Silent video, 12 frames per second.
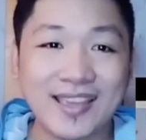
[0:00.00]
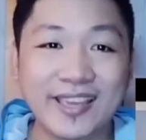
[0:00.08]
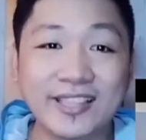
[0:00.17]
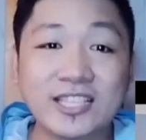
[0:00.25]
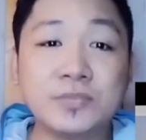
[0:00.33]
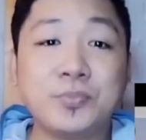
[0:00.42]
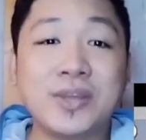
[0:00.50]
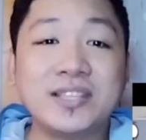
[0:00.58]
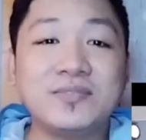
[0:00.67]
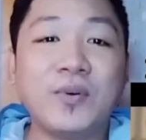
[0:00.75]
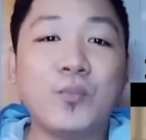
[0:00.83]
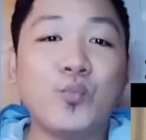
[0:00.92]
it spreads
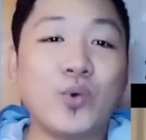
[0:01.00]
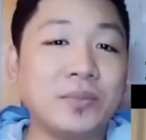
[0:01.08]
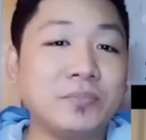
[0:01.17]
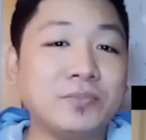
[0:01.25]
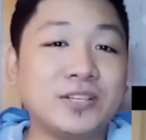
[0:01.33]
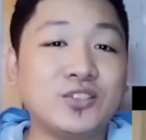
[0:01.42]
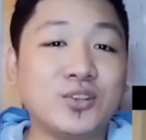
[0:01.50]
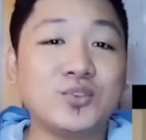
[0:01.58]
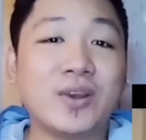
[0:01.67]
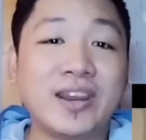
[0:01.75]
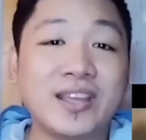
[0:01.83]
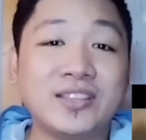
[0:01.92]
from one person to
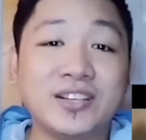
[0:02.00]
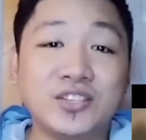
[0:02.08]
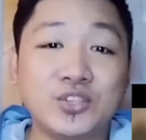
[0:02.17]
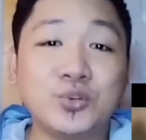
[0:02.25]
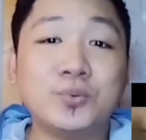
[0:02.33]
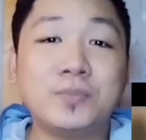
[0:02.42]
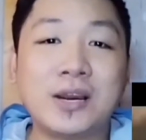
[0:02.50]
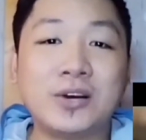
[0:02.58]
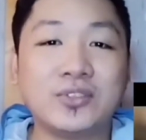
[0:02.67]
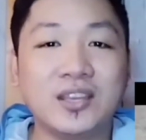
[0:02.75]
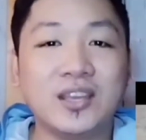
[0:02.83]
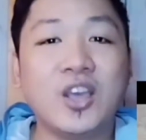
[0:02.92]
another through mouth
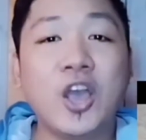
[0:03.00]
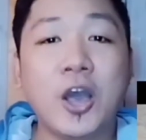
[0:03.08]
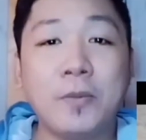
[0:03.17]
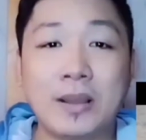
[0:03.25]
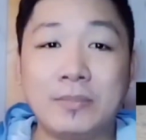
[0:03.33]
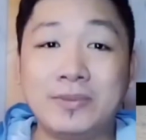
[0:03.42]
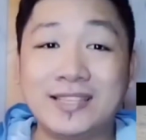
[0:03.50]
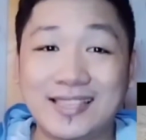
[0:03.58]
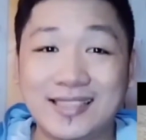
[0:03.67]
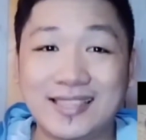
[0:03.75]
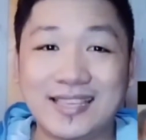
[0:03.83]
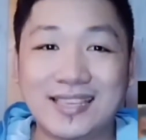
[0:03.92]
publicity.